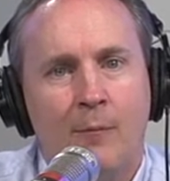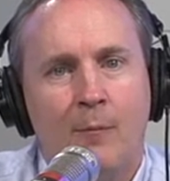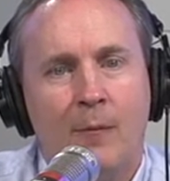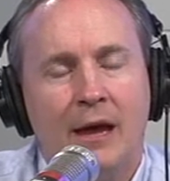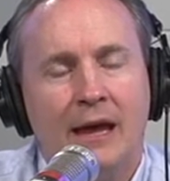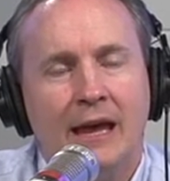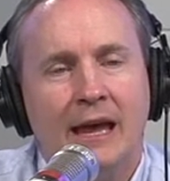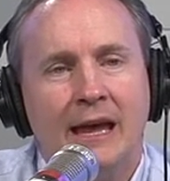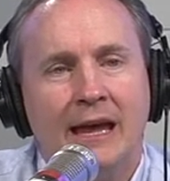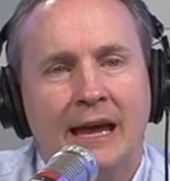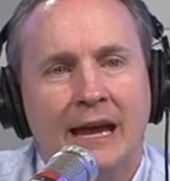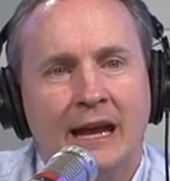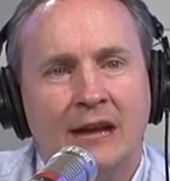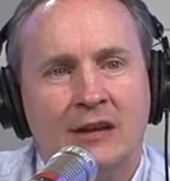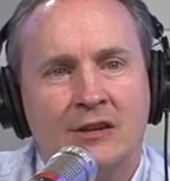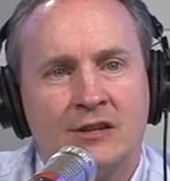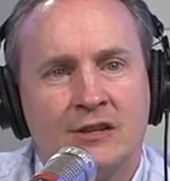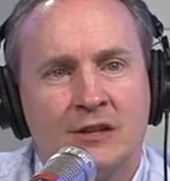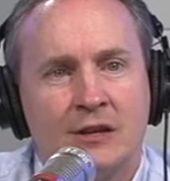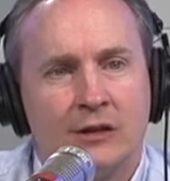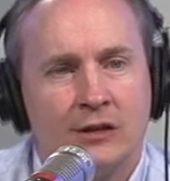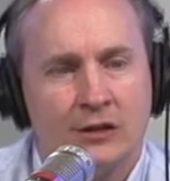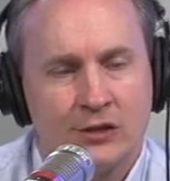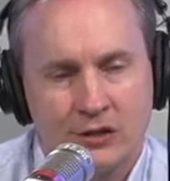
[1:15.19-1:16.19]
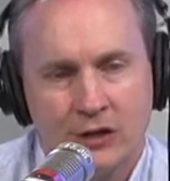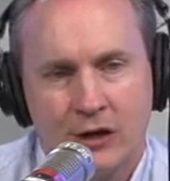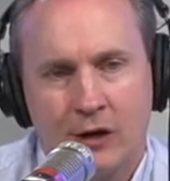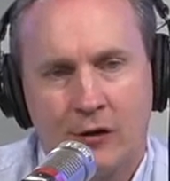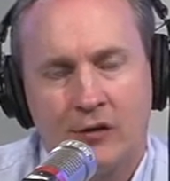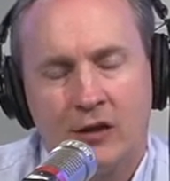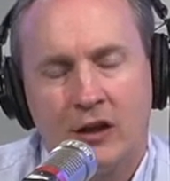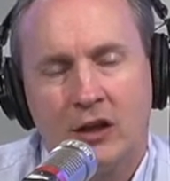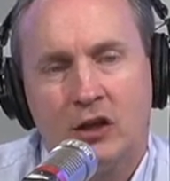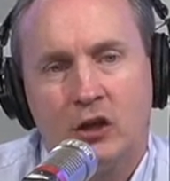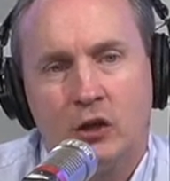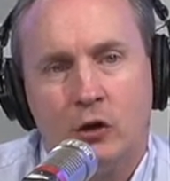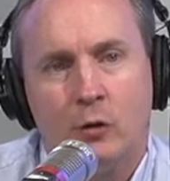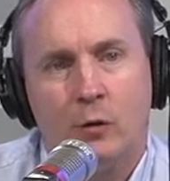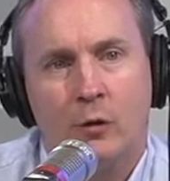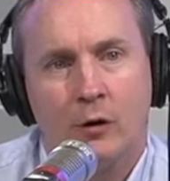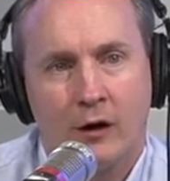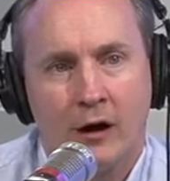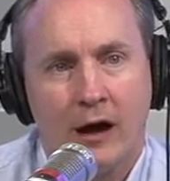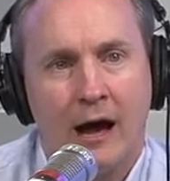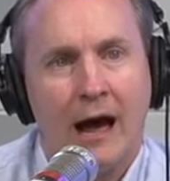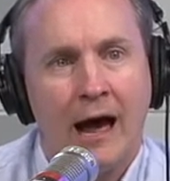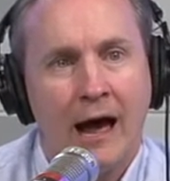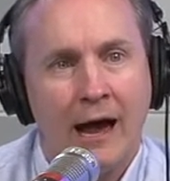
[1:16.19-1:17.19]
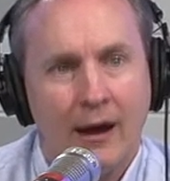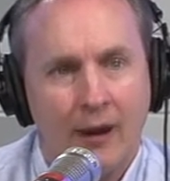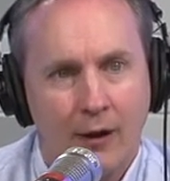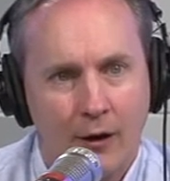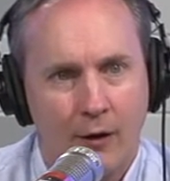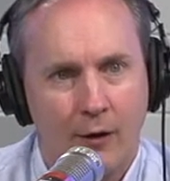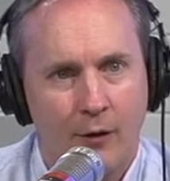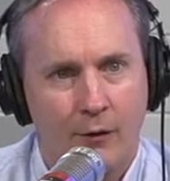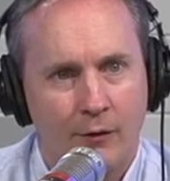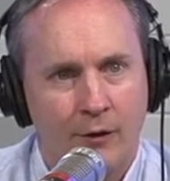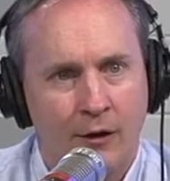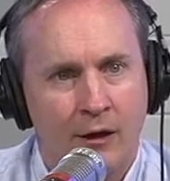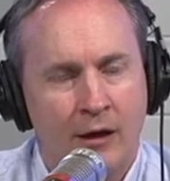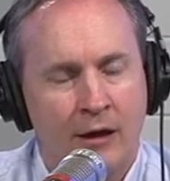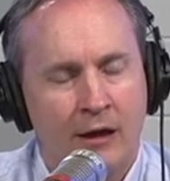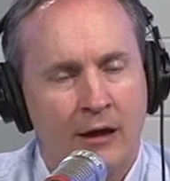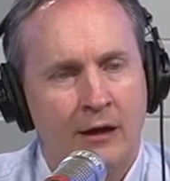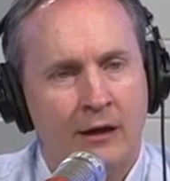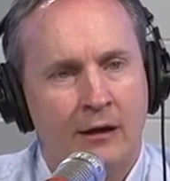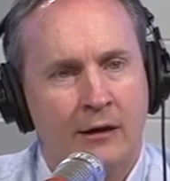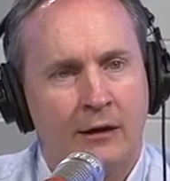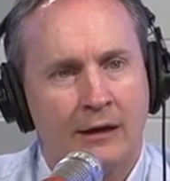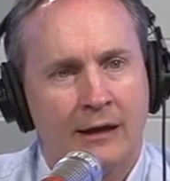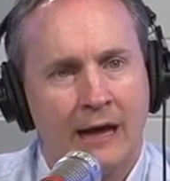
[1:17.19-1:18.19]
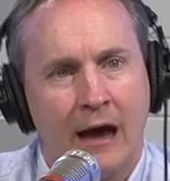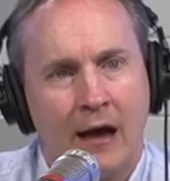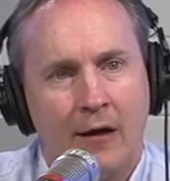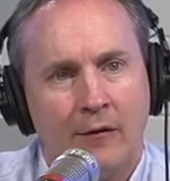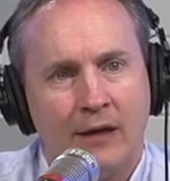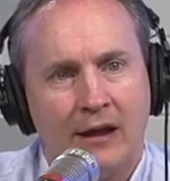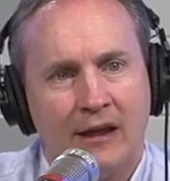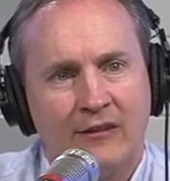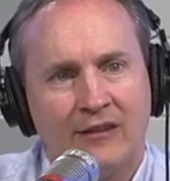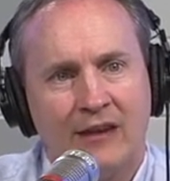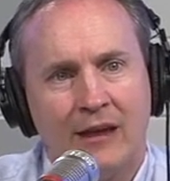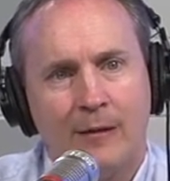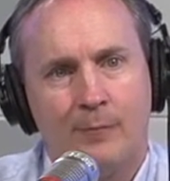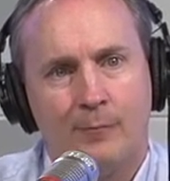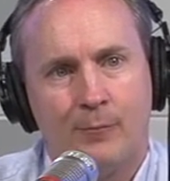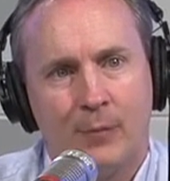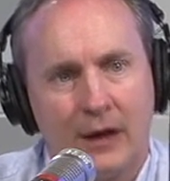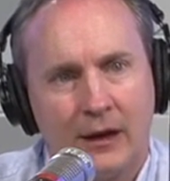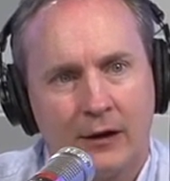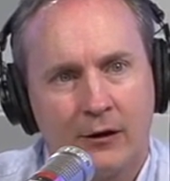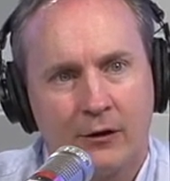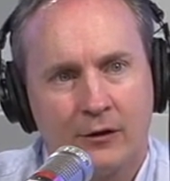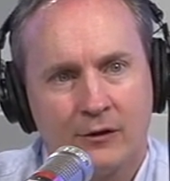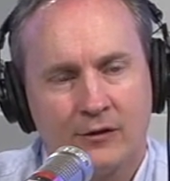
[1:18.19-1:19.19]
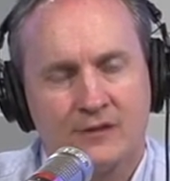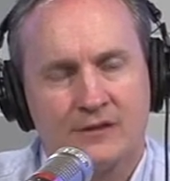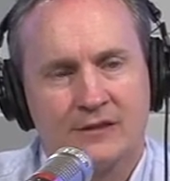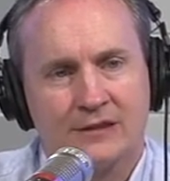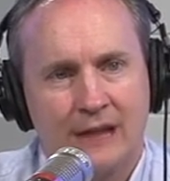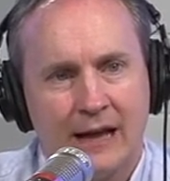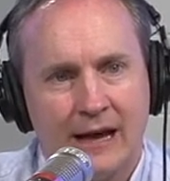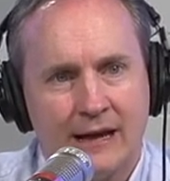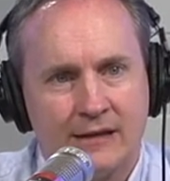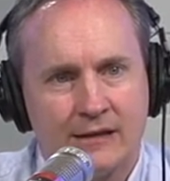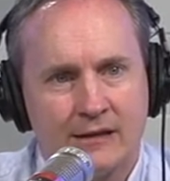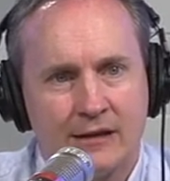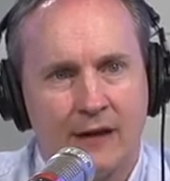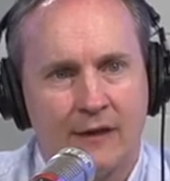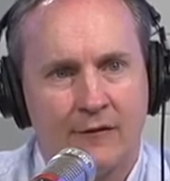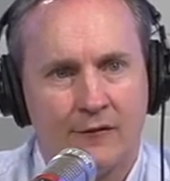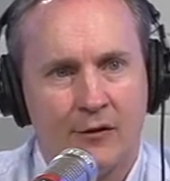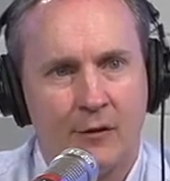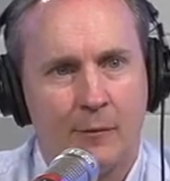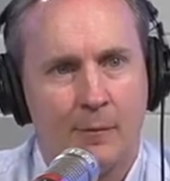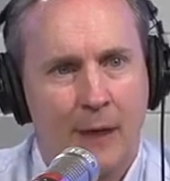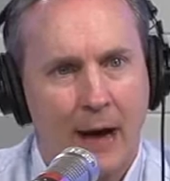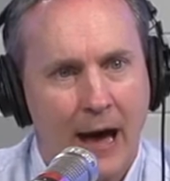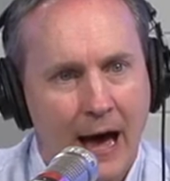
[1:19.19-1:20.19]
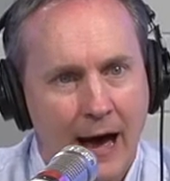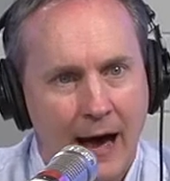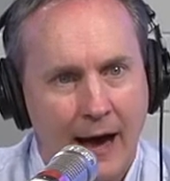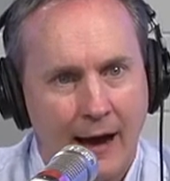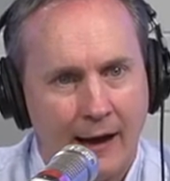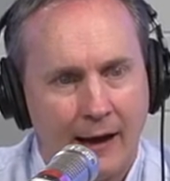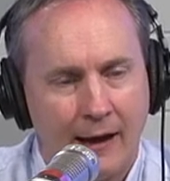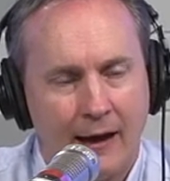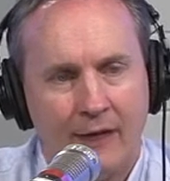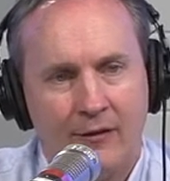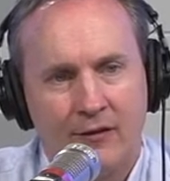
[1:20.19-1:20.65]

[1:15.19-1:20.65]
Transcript: making each share that you or I own count as a bigger slice of the pie.